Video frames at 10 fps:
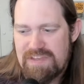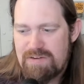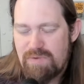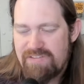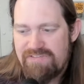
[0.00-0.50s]

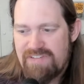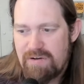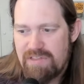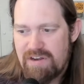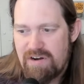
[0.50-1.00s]
didn't really
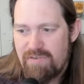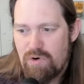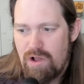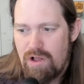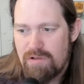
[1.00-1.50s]
fit with an
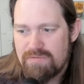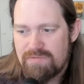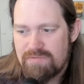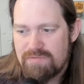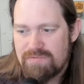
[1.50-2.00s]
overall
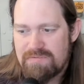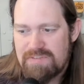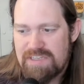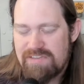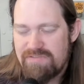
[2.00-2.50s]

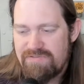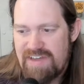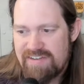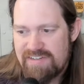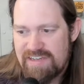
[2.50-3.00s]
sense of
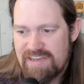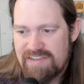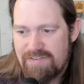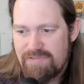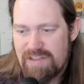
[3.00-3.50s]
fasting,
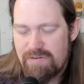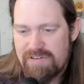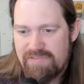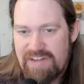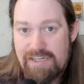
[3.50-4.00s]
except for that it
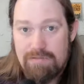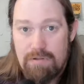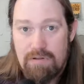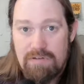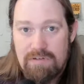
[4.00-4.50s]
was a
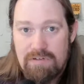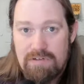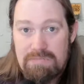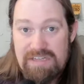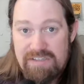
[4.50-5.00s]
vegetable
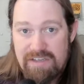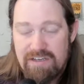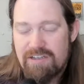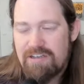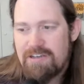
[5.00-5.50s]

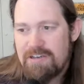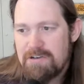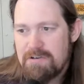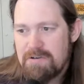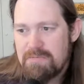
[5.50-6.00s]
pizza.
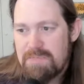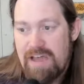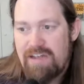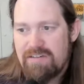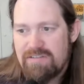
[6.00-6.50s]

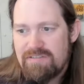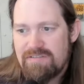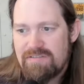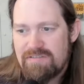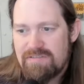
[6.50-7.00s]
But
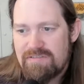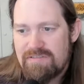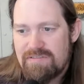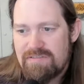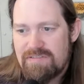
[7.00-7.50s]

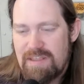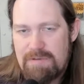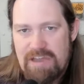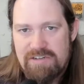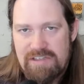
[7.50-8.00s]

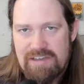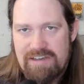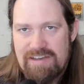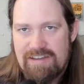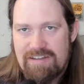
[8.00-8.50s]
I'll be honest with
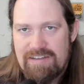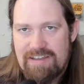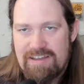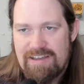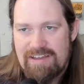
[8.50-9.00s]
you, it
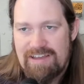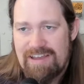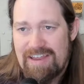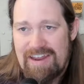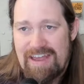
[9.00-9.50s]

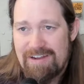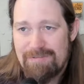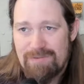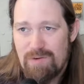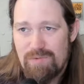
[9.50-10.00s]
kind of
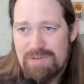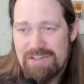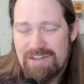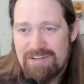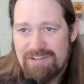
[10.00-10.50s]
had
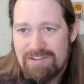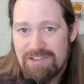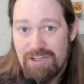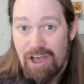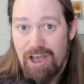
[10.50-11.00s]
just a
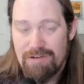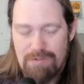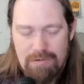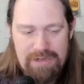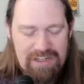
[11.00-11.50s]
duh
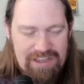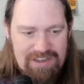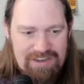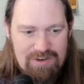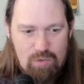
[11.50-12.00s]
moment.
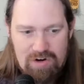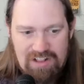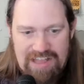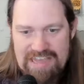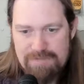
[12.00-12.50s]
Like one of
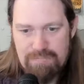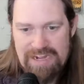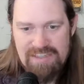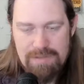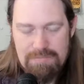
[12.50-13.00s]
the last
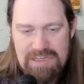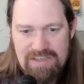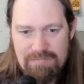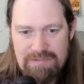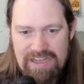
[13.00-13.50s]
bites of the
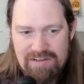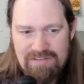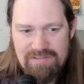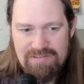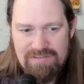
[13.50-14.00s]
pizza, I'm like,
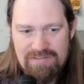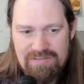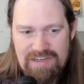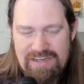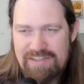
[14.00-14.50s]

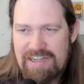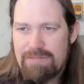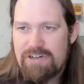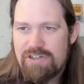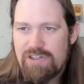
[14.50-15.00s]
I just ate
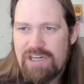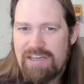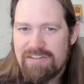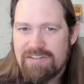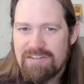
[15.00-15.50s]
a bunch of
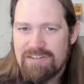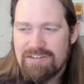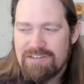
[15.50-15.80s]
cheese.